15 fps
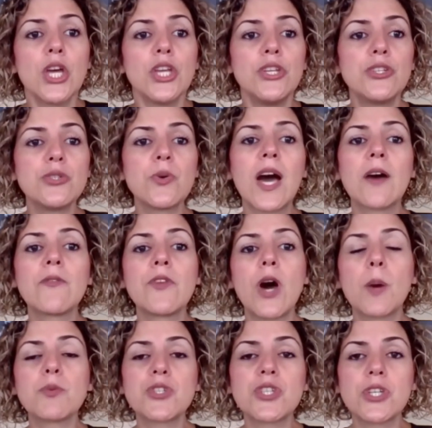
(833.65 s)
You do have the
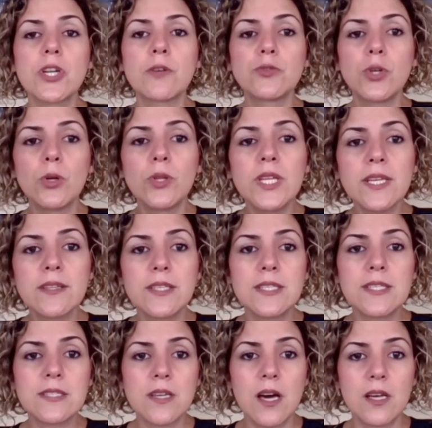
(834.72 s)
option of rolling
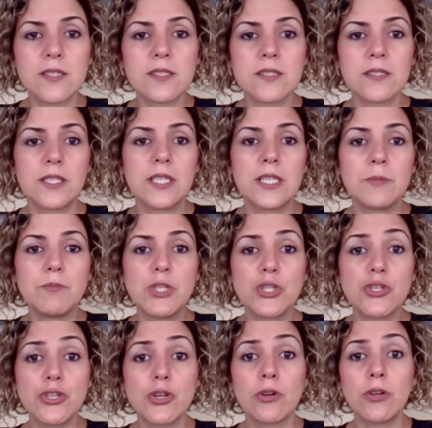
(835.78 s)
these costs
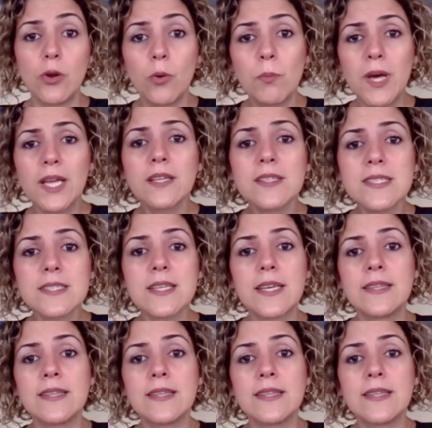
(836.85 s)
into your loan balance,